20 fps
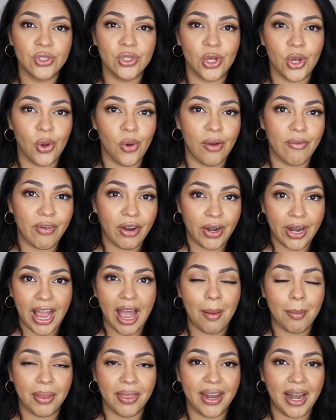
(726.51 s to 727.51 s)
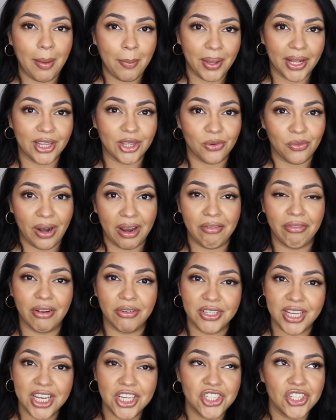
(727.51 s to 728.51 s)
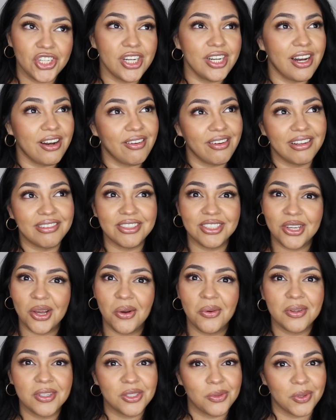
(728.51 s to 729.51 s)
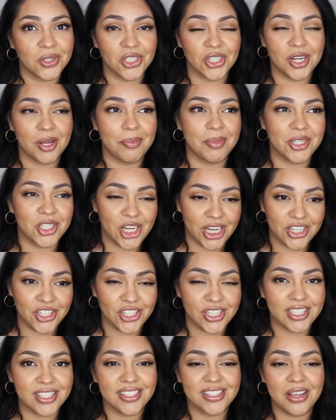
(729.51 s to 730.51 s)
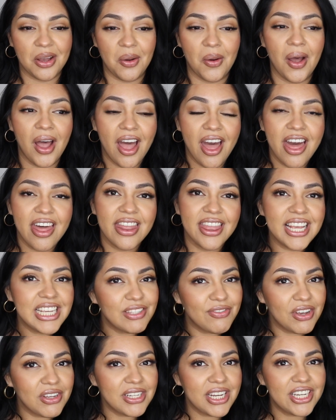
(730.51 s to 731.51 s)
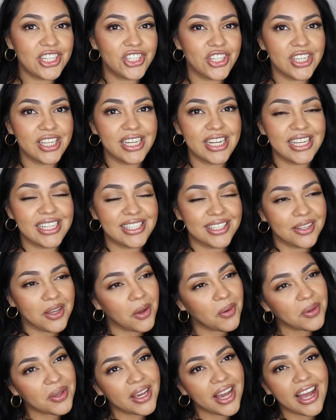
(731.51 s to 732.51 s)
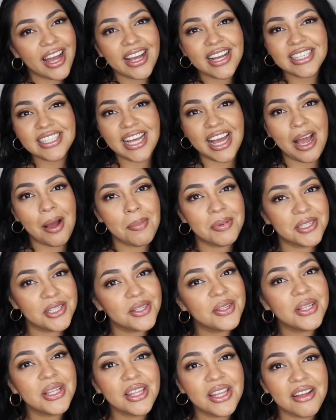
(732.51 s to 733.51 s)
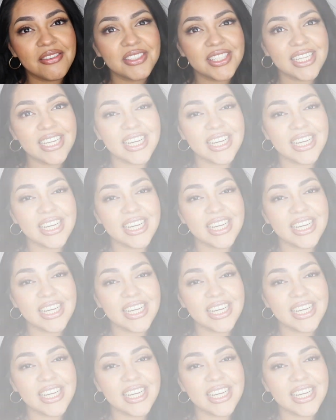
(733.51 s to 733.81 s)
So I'm very happy that I picked the right foundation and I don't have to go and switch it up and change it. So this foundation is a go, you guys. I absolutely loved